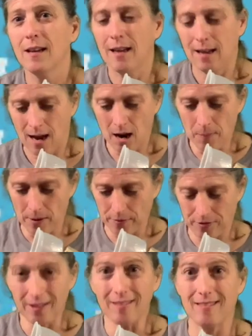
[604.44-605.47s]
How about
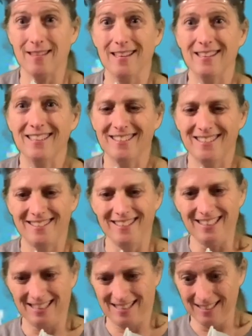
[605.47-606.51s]
this thing?
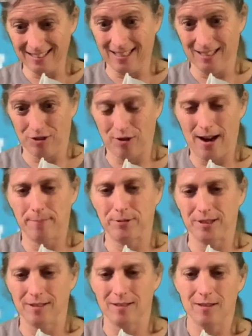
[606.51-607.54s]
look at this
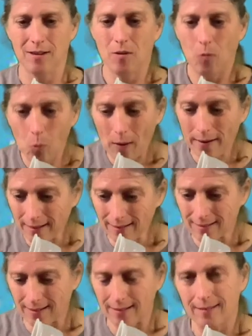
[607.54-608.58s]
contraption. What is
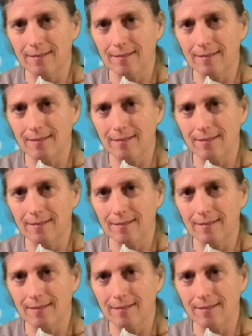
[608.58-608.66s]
it?